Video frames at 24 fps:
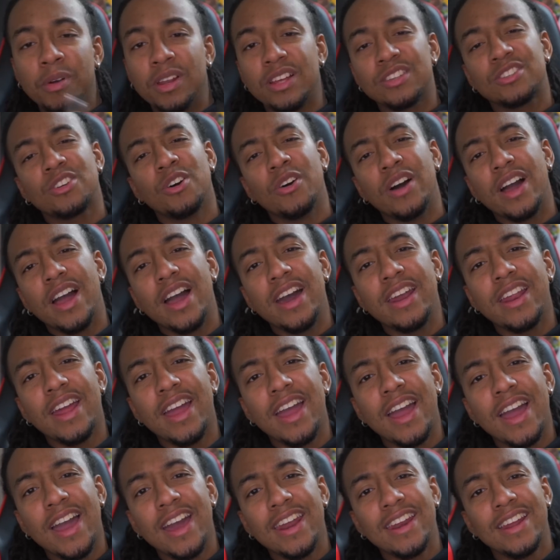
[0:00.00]
But let's go ahead
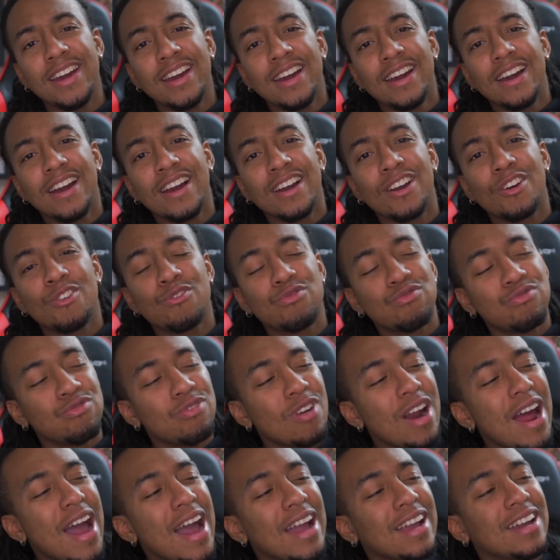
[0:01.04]
and
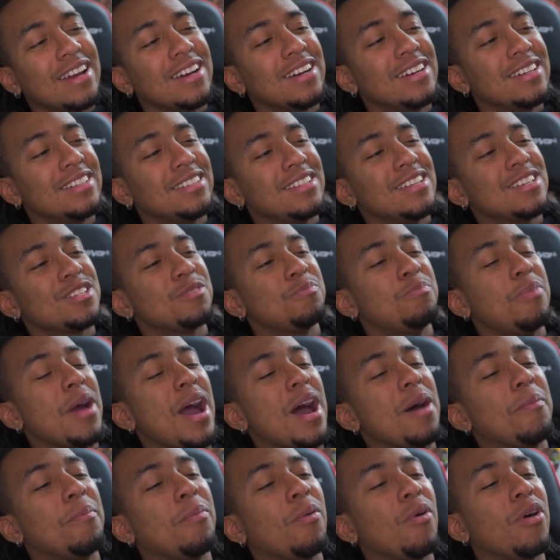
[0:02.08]
crack this
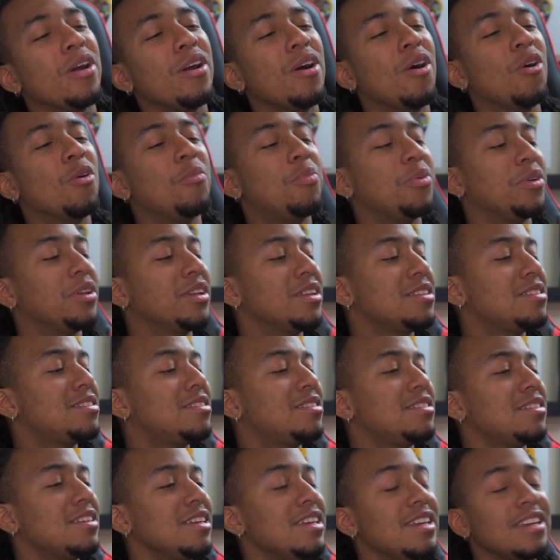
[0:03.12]
bad boy open. Let's
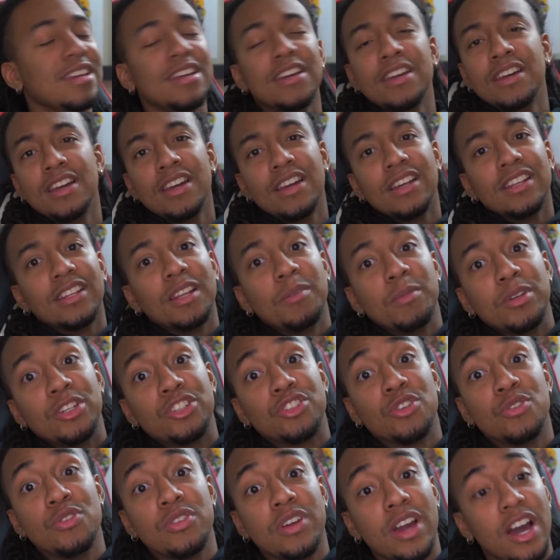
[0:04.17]
see. Let me
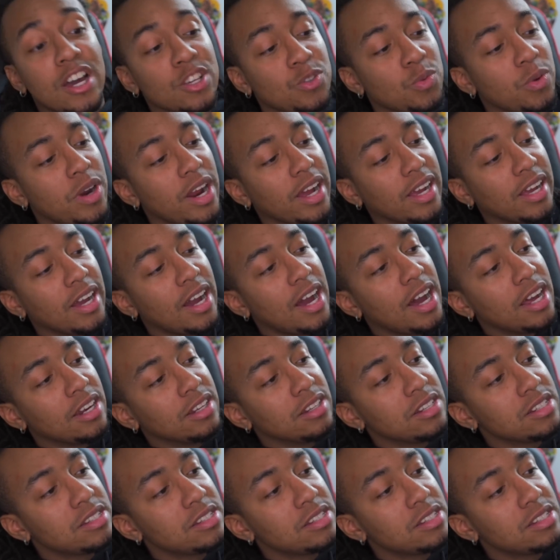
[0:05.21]
show you guys what I got.